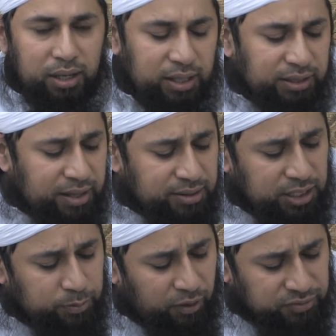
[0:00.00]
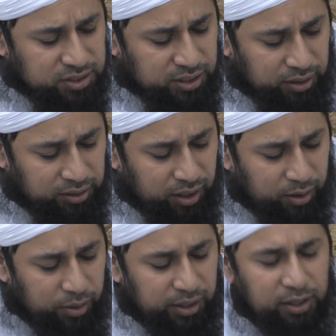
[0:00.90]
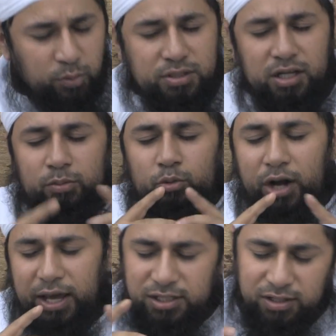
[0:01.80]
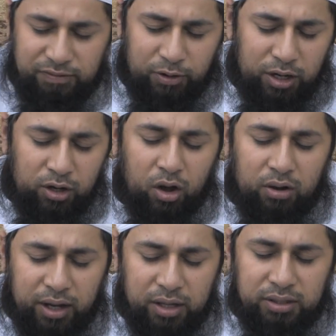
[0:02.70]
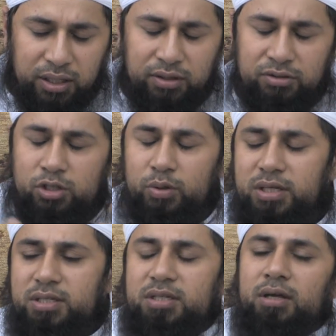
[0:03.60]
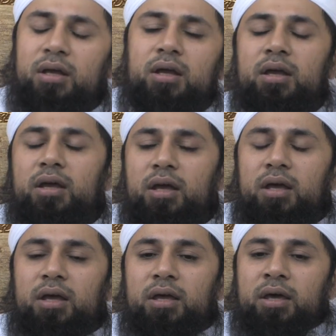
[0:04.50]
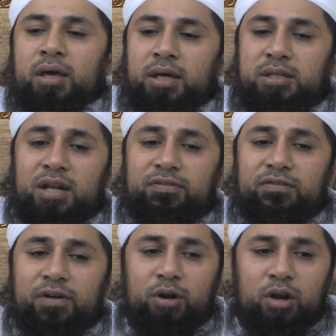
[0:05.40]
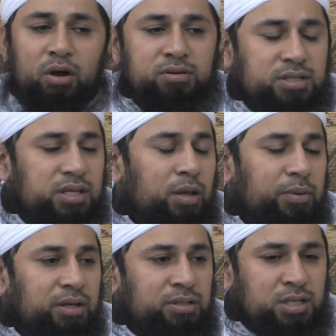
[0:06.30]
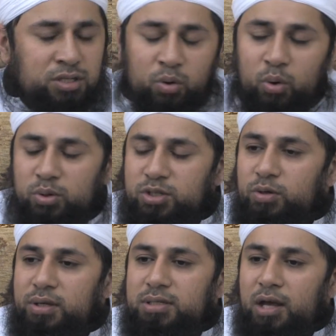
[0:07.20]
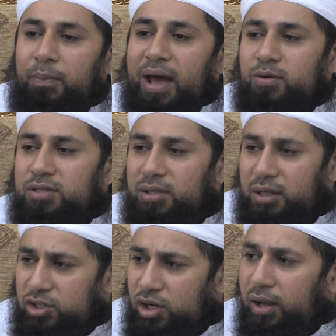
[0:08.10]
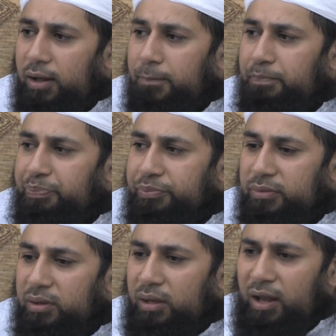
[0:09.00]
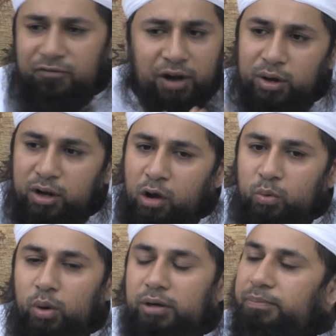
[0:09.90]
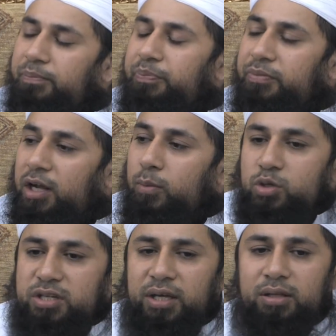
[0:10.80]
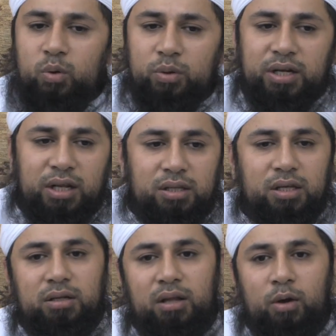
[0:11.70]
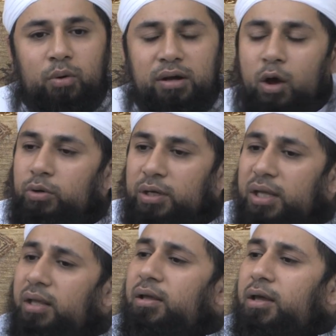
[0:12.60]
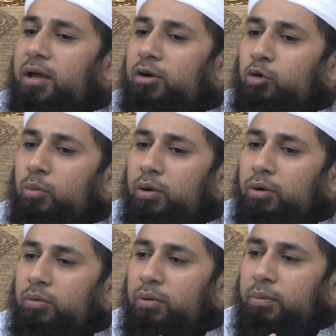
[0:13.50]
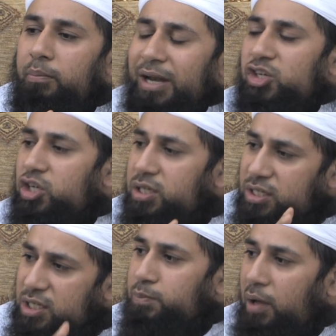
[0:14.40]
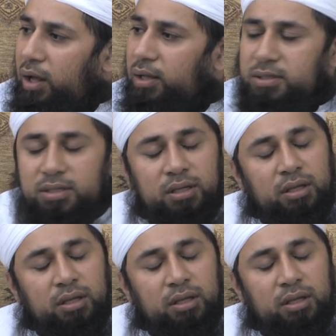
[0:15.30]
that the Prophet sallallahu alaihi wasallam related a very long hadith to us. He delivered a very long sermon and discourse to us about Dajjal, a very long one. And Abu Sa'id al-Khudri radiyallahu anhu only mentions this part.